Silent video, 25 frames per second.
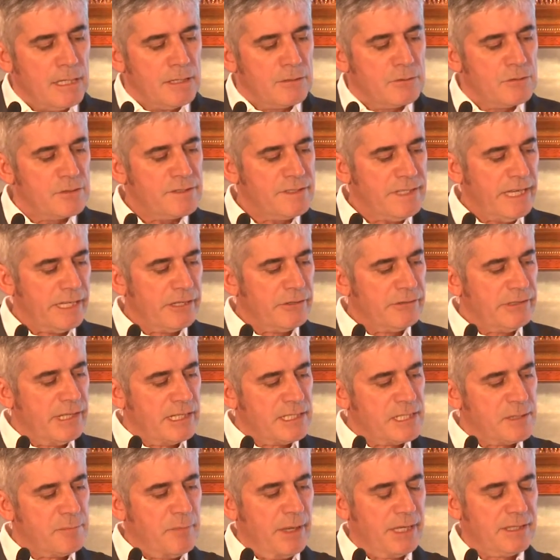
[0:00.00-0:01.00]
The second
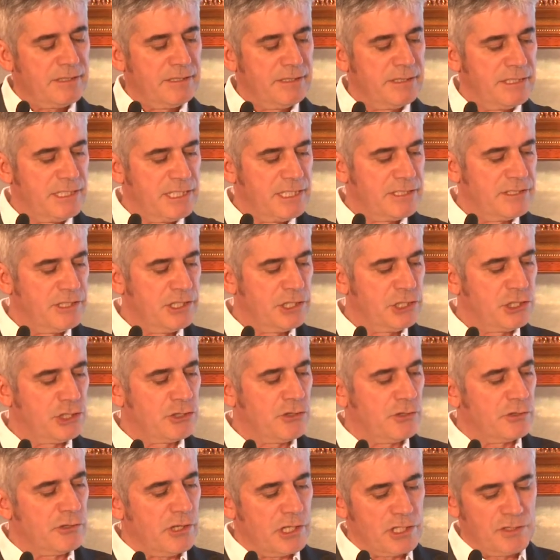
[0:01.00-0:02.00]
aspect in this
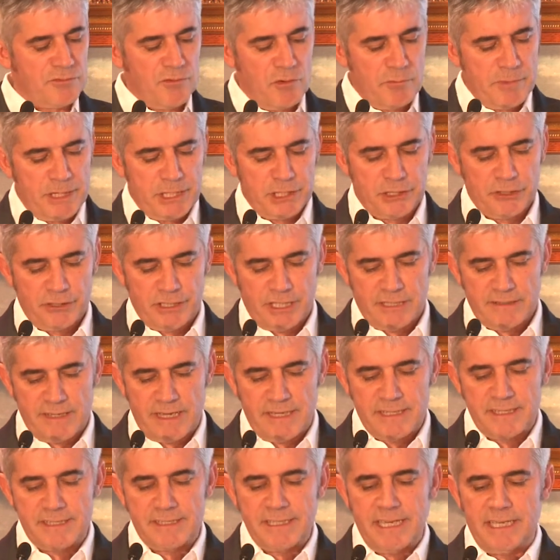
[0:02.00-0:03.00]
digital transformation, as
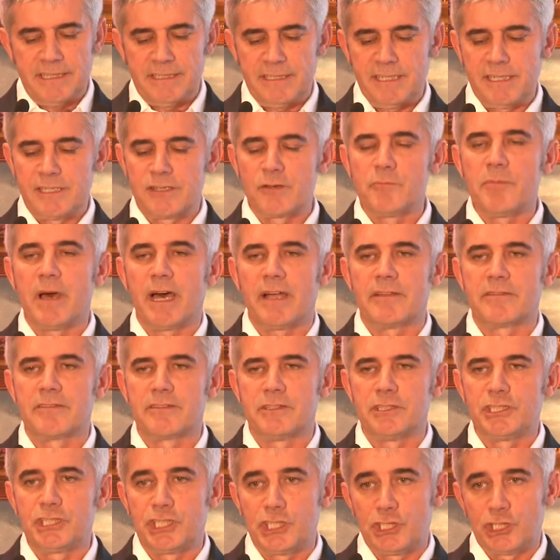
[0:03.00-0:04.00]
I said, is about
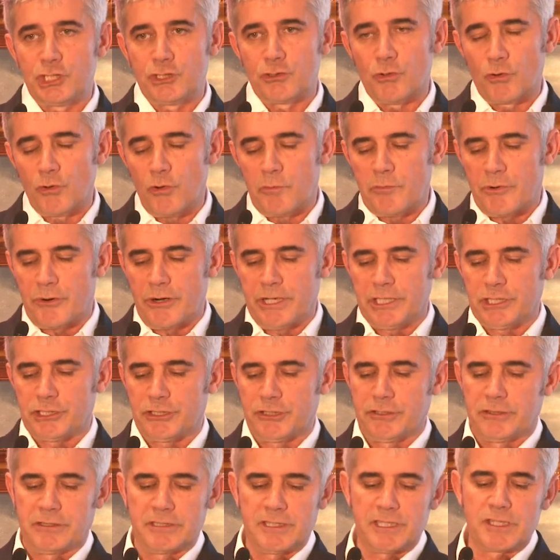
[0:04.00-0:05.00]
the digital
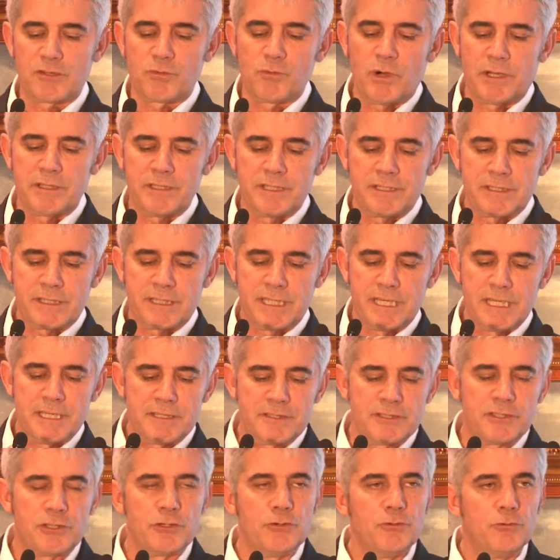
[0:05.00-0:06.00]
operation. This one is,
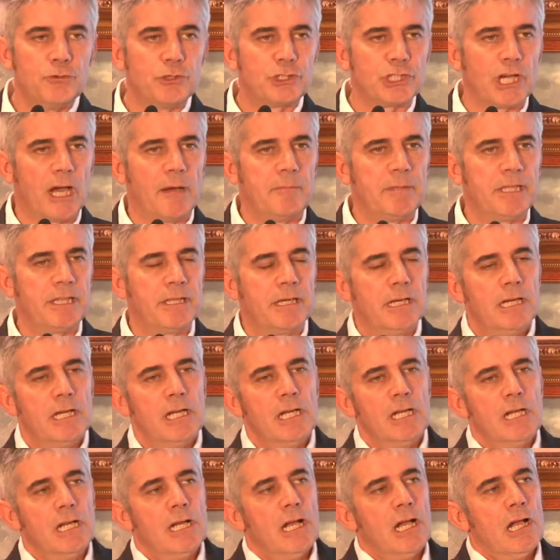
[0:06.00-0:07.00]
is huge. I mean,
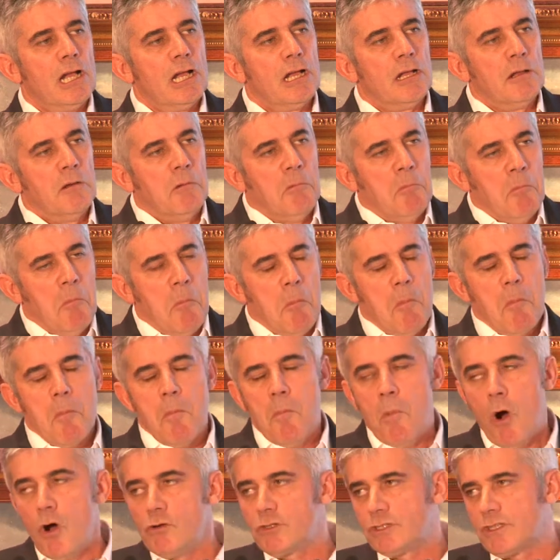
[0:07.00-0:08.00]

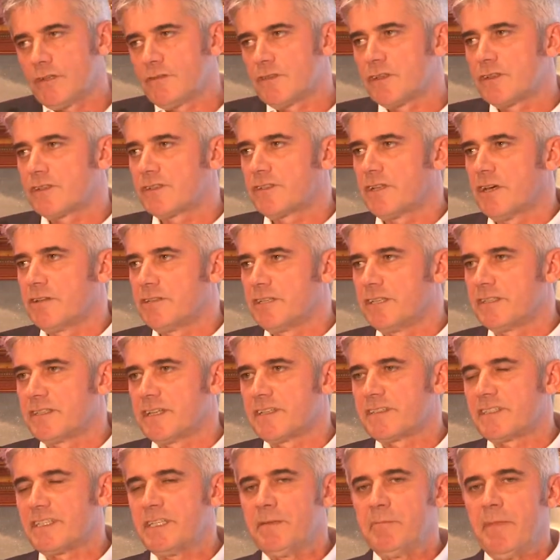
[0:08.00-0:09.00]
most of the studies
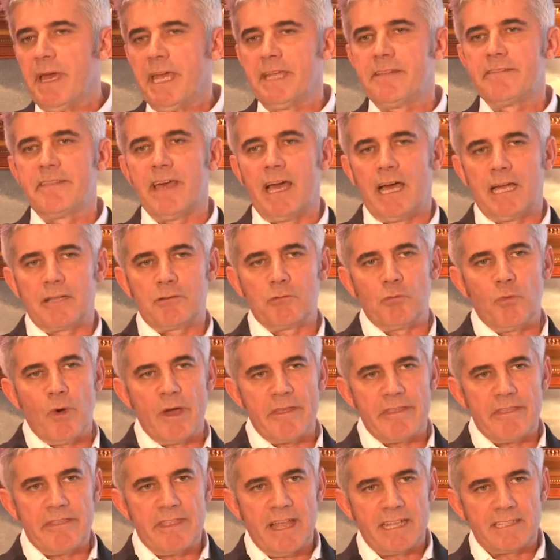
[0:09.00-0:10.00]
estimate that,
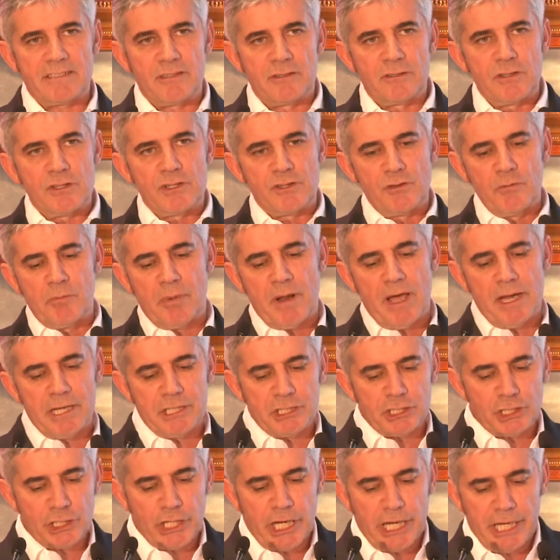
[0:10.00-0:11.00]
whether that's on the supply
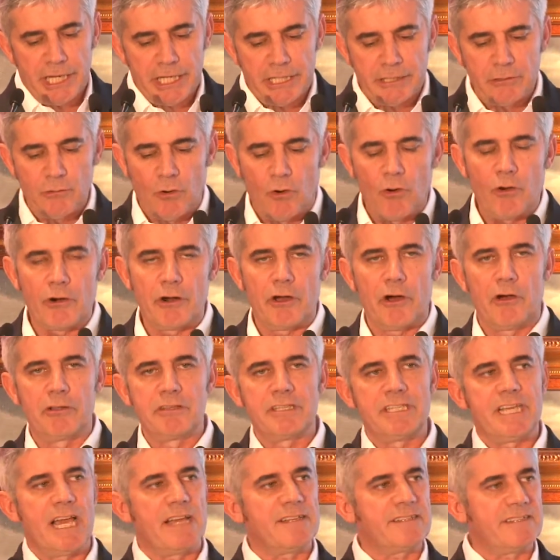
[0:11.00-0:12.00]
chain or on
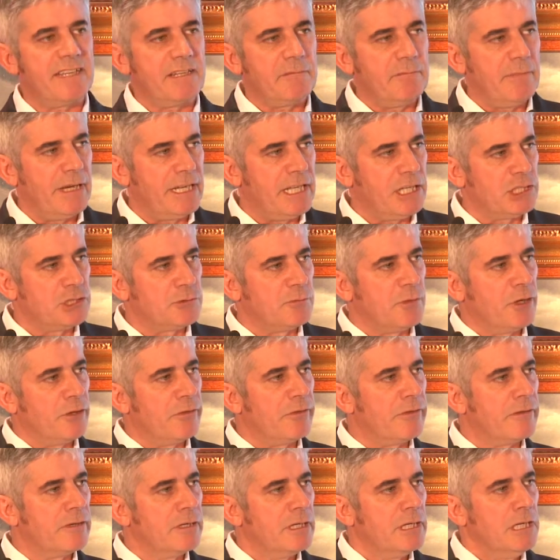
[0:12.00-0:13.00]
the asset
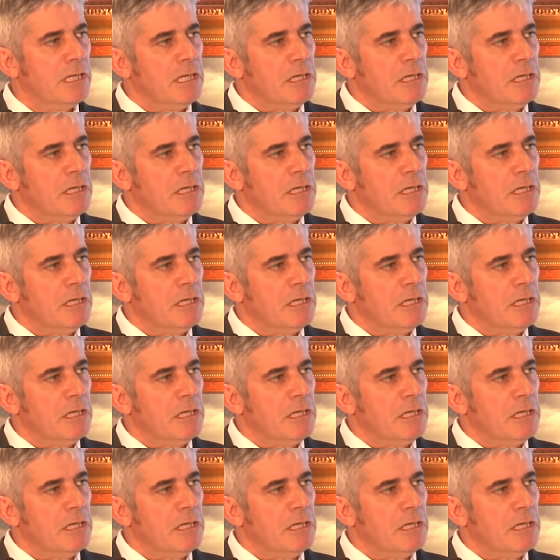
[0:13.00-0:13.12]
management,